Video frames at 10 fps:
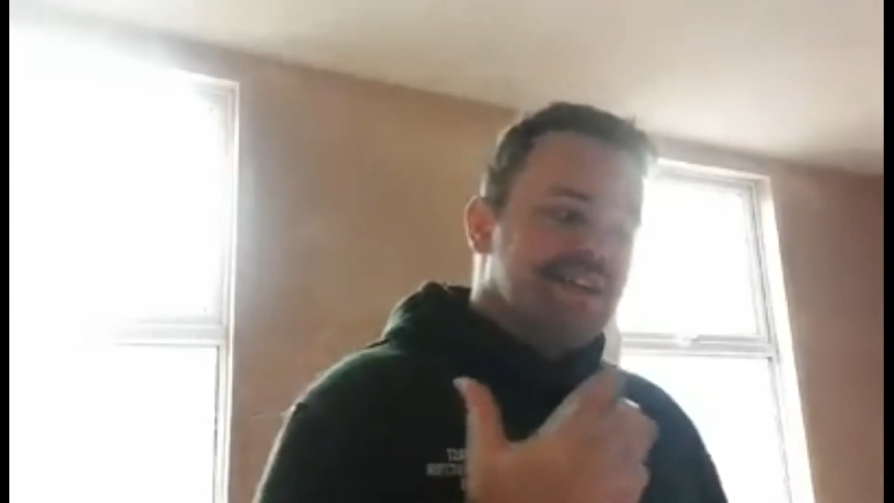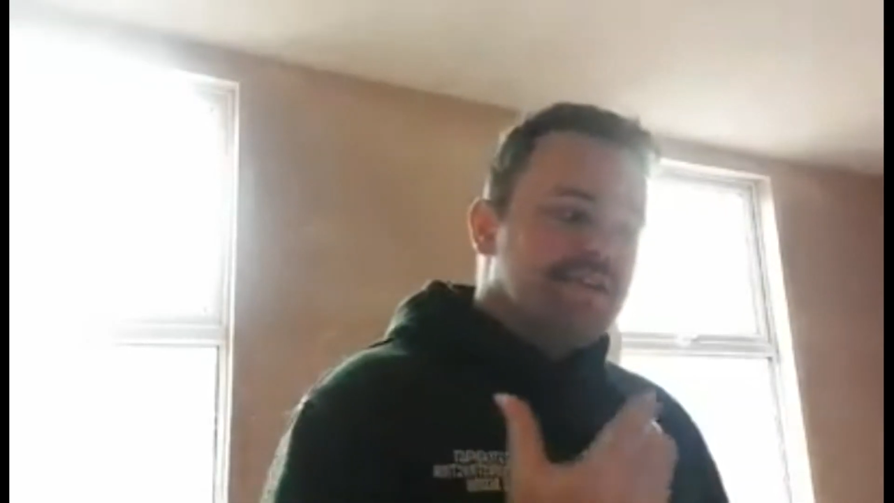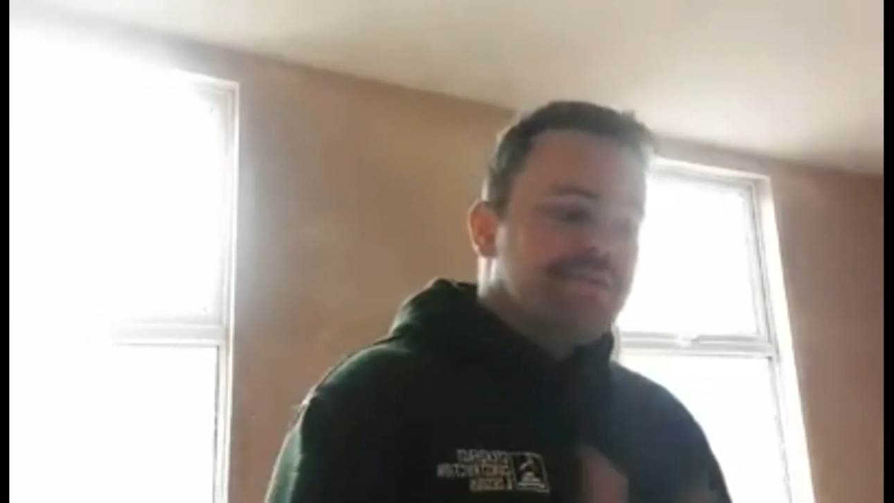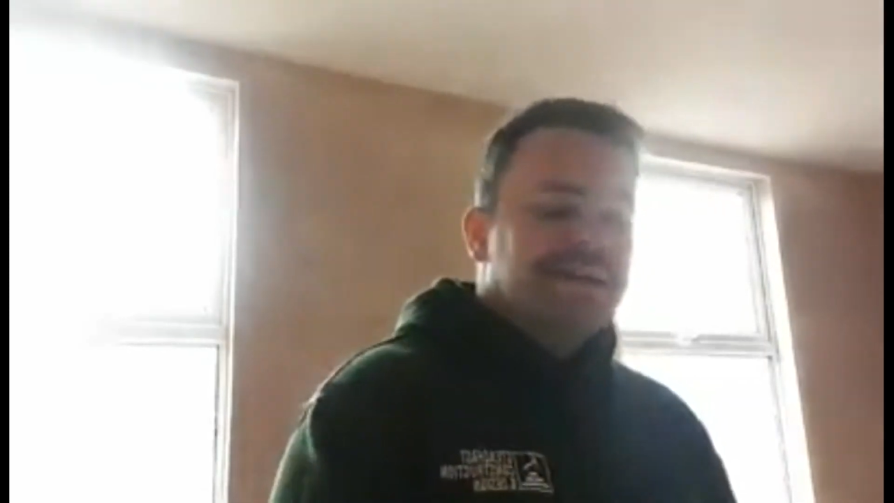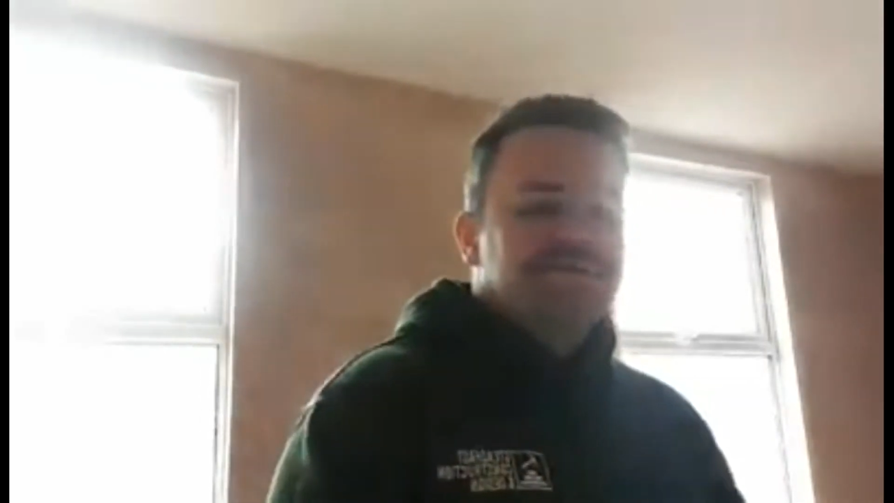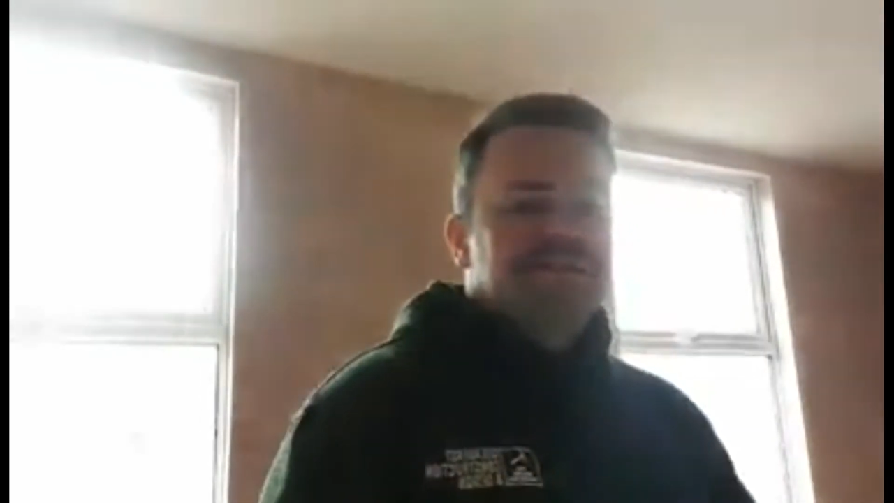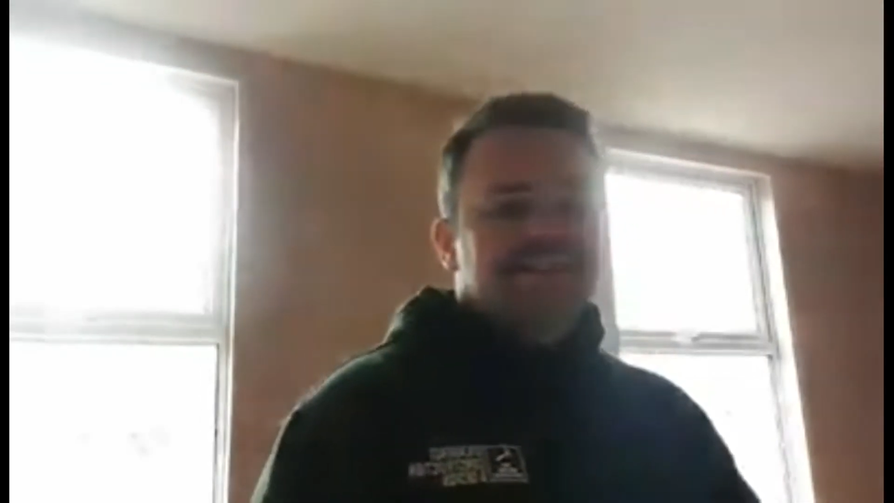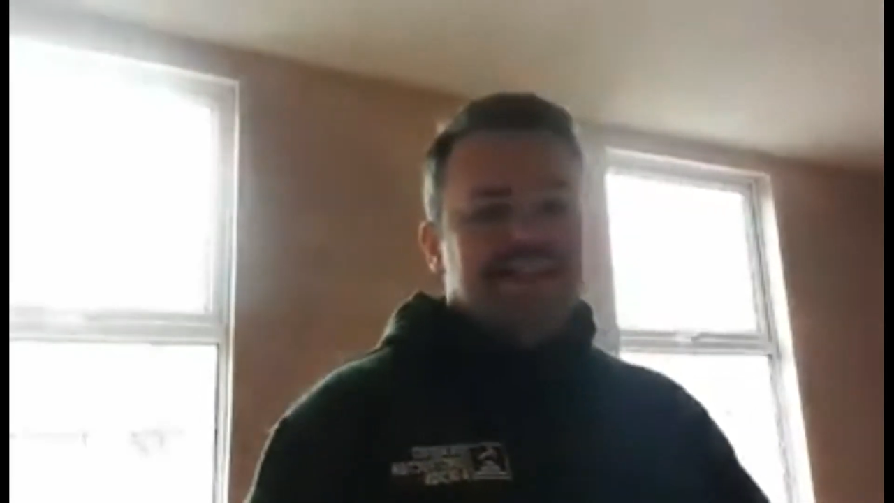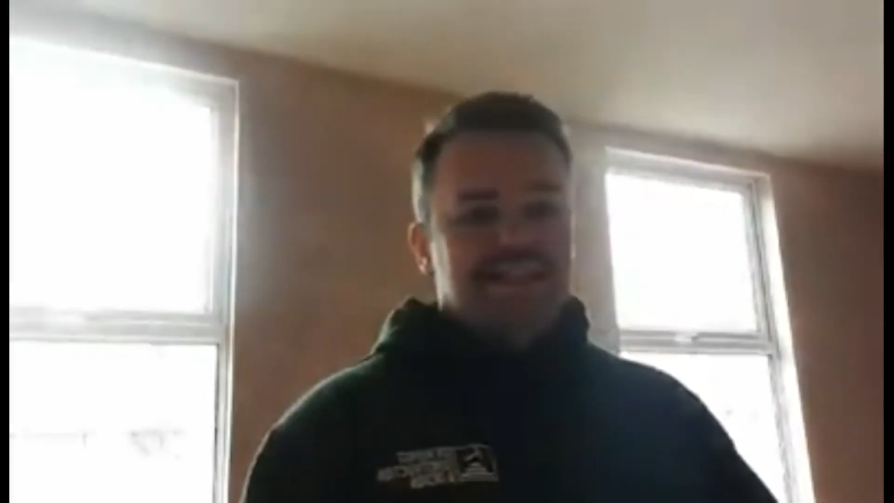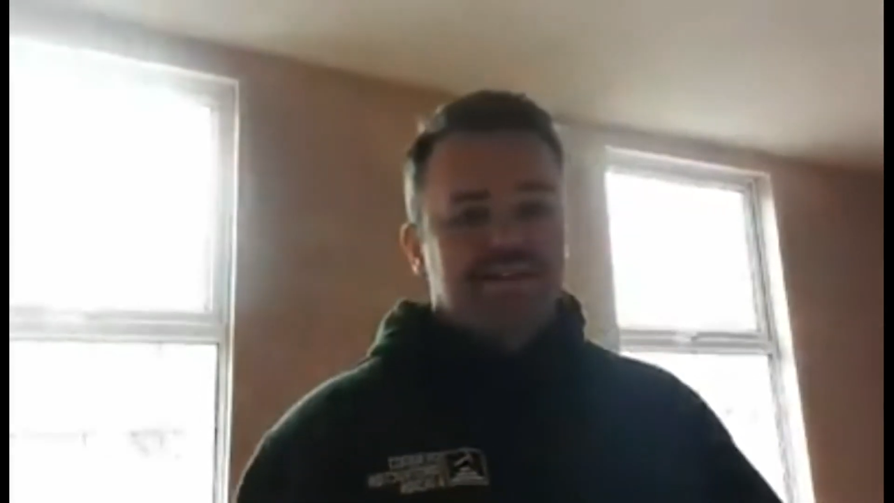you'll be able to
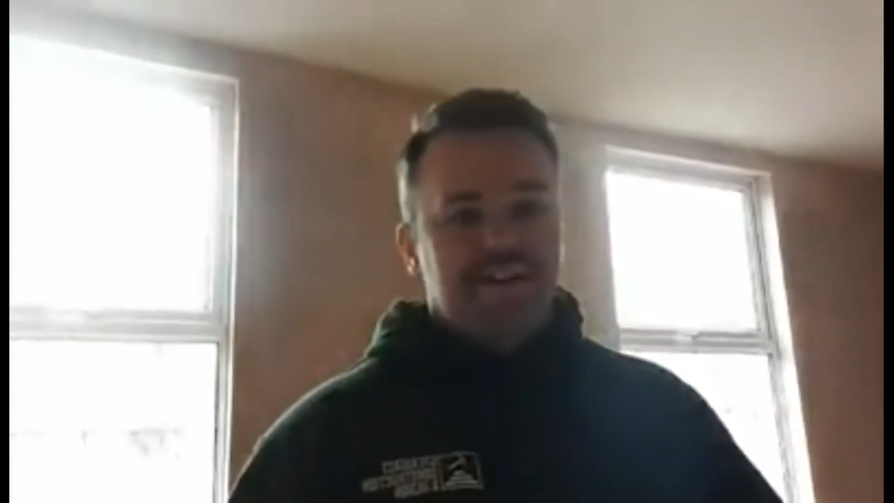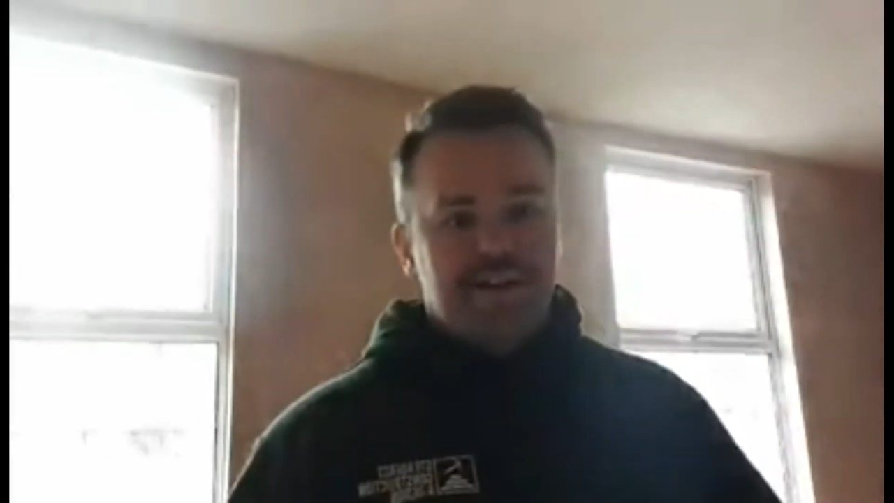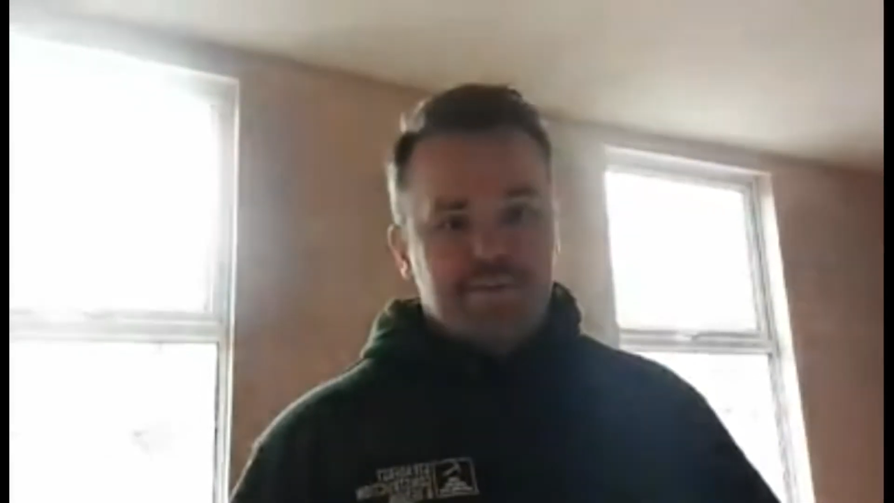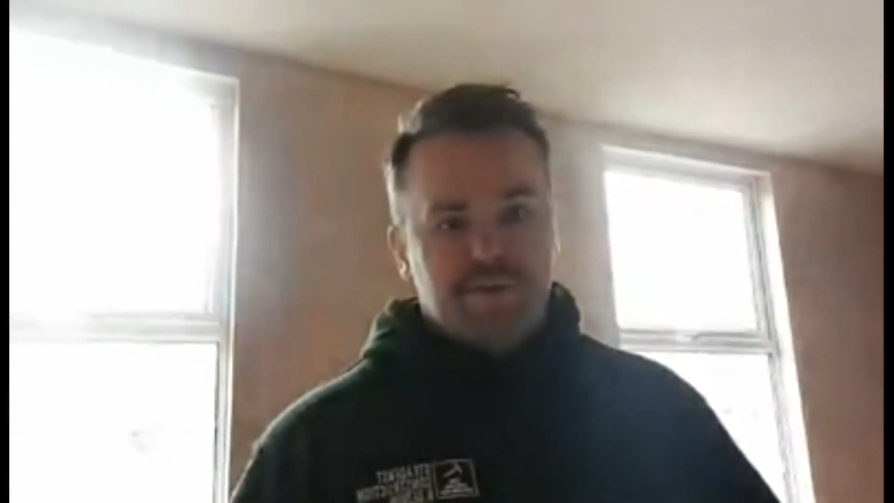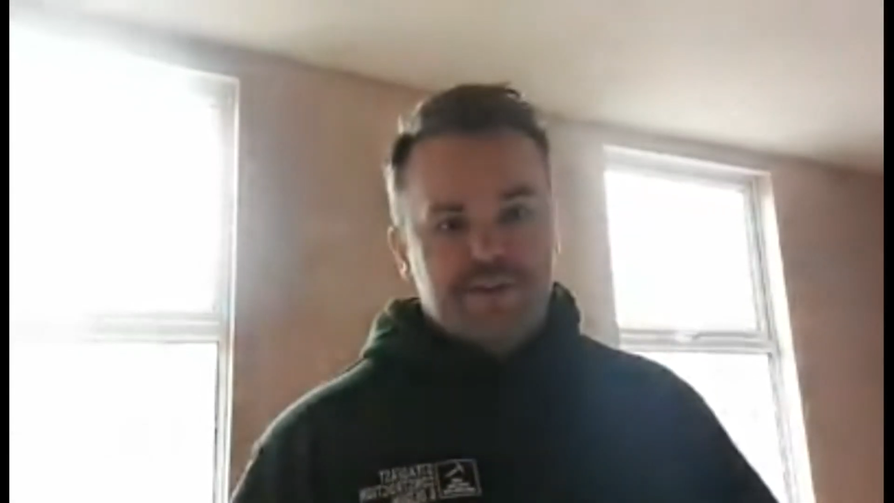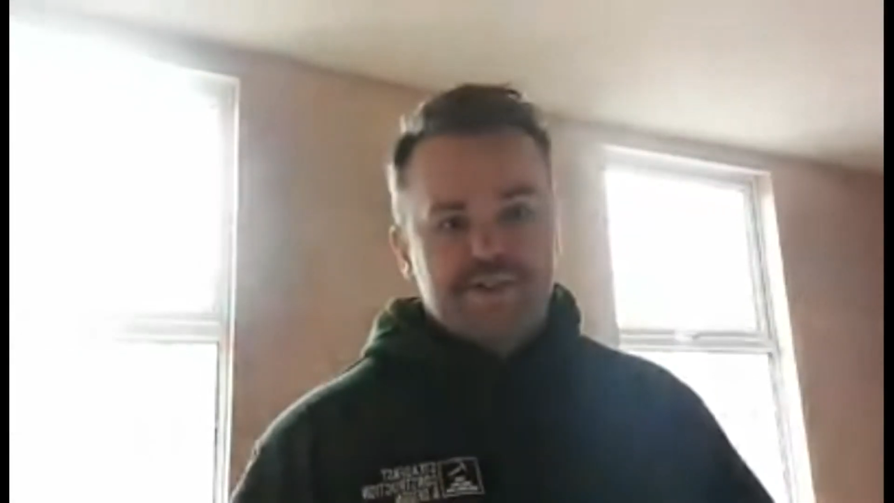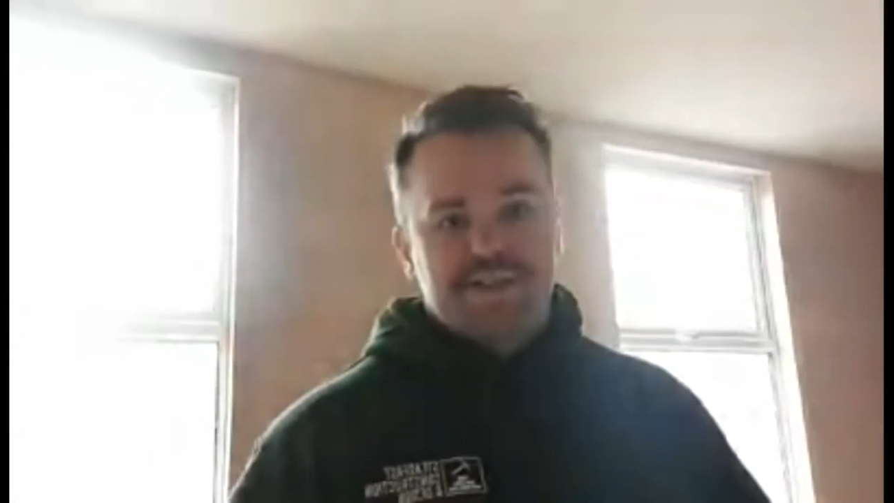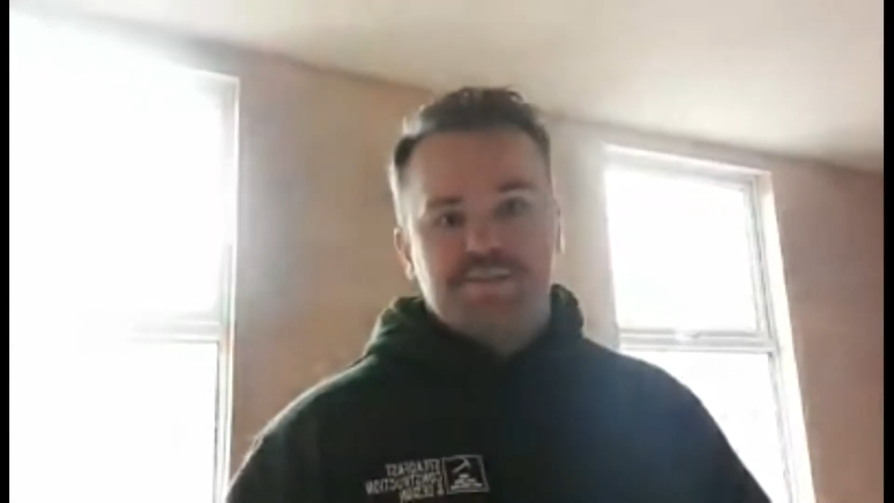see the final product,